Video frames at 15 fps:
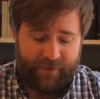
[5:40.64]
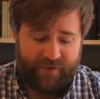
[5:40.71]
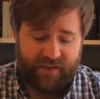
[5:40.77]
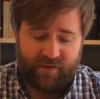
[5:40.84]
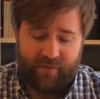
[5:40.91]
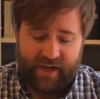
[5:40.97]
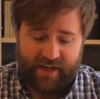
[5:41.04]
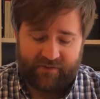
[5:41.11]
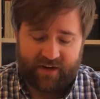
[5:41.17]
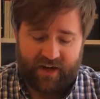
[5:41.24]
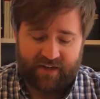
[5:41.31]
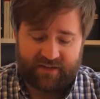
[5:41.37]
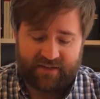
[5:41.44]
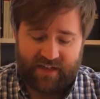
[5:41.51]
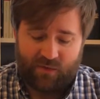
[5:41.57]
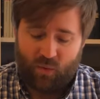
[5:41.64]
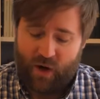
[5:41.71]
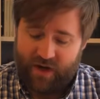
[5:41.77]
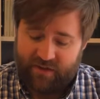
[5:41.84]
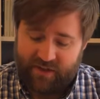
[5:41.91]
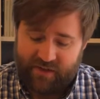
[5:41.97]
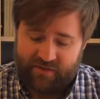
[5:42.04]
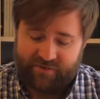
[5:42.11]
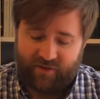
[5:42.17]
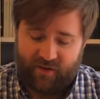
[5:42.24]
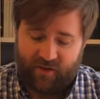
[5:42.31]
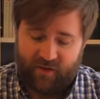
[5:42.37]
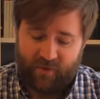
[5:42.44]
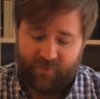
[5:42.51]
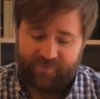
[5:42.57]
Then the man of God said, 'Where did it
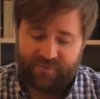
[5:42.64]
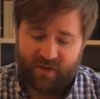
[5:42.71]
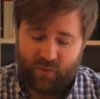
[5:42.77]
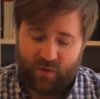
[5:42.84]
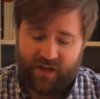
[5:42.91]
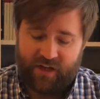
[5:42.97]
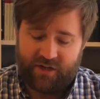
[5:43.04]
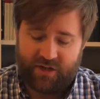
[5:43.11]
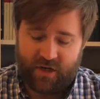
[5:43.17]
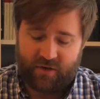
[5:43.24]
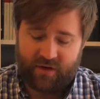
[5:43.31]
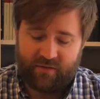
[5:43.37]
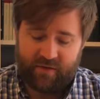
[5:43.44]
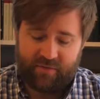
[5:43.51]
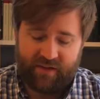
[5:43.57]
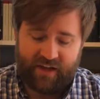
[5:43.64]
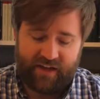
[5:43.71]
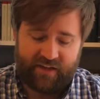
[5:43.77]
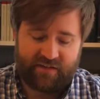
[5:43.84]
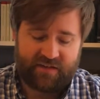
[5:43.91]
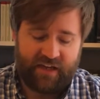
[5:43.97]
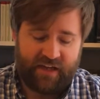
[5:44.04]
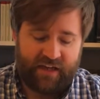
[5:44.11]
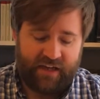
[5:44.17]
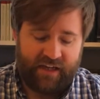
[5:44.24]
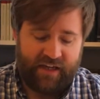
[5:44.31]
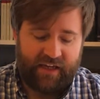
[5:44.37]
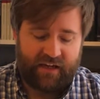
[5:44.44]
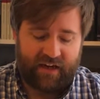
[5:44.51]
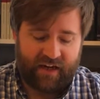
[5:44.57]
fall?' When he showed him the place,
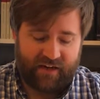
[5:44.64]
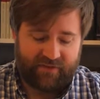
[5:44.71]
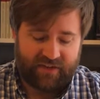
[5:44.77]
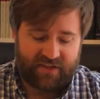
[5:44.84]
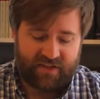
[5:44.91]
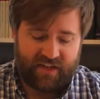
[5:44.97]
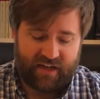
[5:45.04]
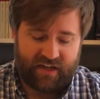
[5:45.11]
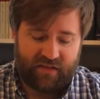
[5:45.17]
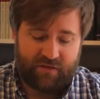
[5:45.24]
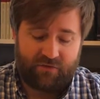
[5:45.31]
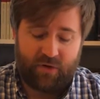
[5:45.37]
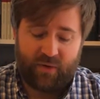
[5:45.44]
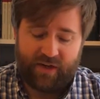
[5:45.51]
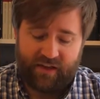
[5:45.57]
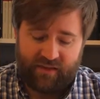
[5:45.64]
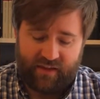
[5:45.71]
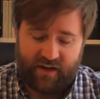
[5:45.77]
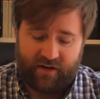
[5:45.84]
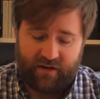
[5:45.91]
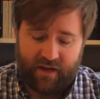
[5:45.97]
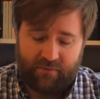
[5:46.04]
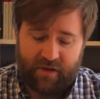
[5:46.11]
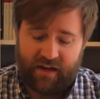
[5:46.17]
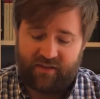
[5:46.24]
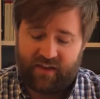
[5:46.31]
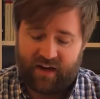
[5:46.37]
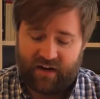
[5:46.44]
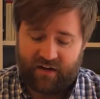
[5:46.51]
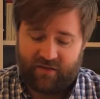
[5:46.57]
he cut off a stick and threw it in there and made
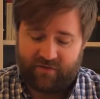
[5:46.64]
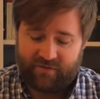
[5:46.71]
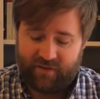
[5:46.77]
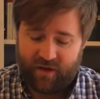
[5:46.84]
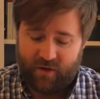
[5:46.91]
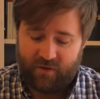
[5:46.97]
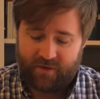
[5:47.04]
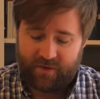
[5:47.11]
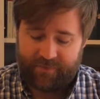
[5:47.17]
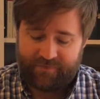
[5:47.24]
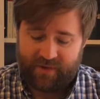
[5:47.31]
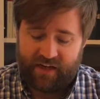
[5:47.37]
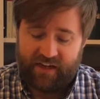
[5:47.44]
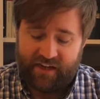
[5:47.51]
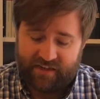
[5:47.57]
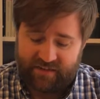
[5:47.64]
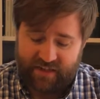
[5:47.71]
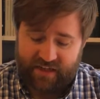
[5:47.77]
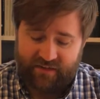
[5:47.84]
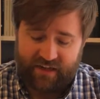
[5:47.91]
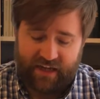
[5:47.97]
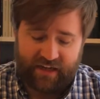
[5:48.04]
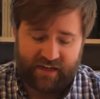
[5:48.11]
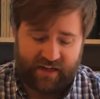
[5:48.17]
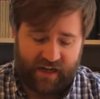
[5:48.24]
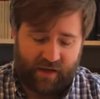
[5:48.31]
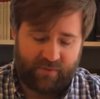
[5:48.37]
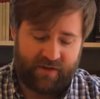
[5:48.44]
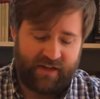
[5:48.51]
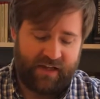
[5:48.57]
the iron float. And he said, 'Take it
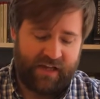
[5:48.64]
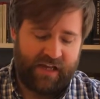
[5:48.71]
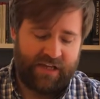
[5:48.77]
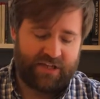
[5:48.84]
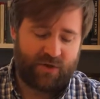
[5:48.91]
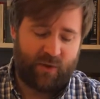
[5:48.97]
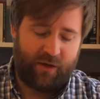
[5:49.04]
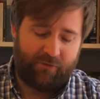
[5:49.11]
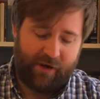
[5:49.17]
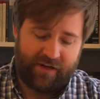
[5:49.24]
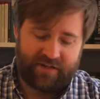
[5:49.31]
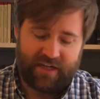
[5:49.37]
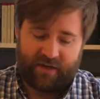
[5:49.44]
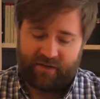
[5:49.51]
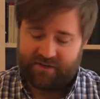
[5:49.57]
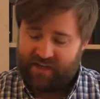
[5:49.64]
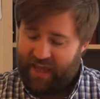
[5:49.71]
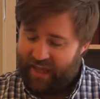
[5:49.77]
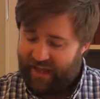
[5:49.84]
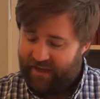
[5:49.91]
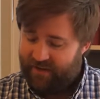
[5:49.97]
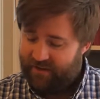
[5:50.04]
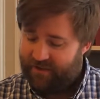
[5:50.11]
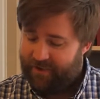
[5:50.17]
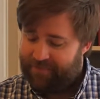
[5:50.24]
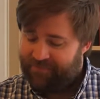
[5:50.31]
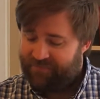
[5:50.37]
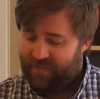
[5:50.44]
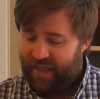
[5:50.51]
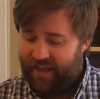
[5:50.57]
up.' So he reached out his hand
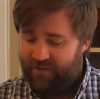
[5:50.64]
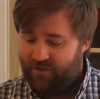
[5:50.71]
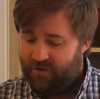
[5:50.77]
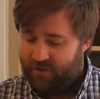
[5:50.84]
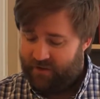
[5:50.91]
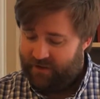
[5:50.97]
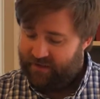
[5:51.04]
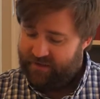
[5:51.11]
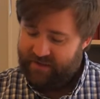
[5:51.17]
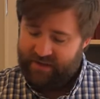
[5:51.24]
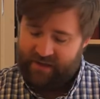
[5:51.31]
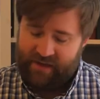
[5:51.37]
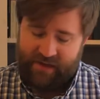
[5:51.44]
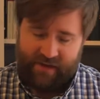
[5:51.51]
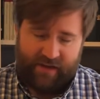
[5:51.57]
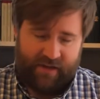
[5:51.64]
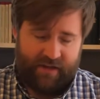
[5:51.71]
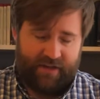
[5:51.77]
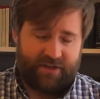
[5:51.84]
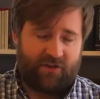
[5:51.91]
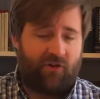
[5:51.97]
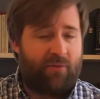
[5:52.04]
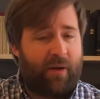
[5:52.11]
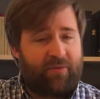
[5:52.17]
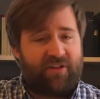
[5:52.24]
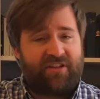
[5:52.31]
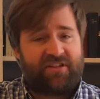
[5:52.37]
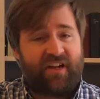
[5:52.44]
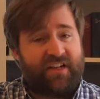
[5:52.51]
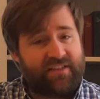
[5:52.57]
and took it." So remember,
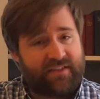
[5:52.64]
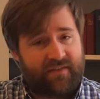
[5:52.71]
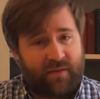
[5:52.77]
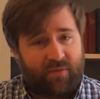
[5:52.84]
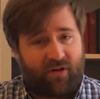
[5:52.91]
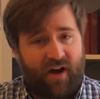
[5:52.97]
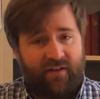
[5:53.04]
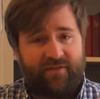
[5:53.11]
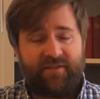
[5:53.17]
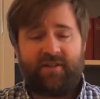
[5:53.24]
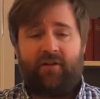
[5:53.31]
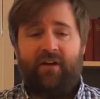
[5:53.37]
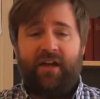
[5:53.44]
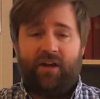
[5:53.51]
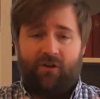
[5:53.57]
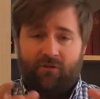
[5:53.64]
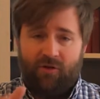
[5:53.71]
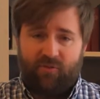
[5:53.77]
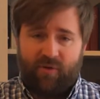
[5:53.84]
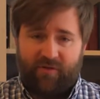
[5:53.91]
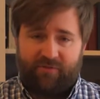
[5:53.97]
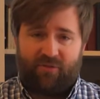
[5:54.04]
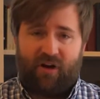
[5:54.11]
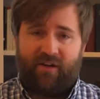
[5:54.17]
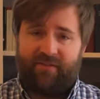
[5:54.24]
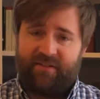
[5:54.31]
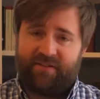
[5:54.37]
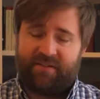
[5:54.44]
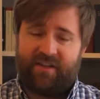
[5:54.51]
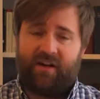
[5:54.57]
the sons of the prophets are a group of
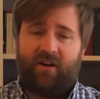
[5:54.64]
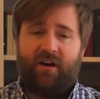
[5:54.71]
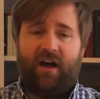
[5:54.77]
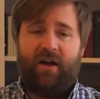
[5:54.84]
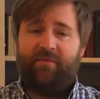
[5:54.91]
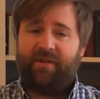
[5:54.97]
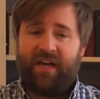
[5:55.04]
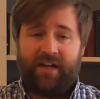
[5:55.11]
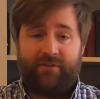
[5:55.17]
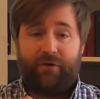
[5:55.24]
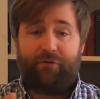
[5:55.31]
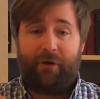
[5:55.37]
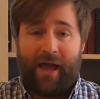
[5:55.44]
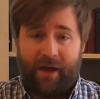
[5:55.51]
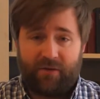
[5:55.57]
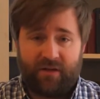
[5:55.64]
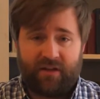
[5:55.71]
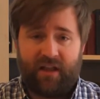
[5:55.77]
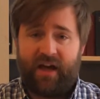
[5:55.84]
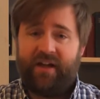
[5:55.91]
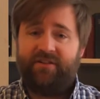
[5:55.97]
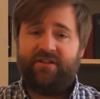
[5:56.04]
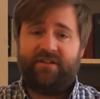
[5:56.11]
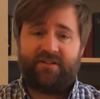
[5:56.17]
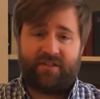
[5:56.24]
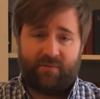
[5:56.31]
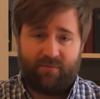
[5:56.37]
prophets that are kind of around Elisha,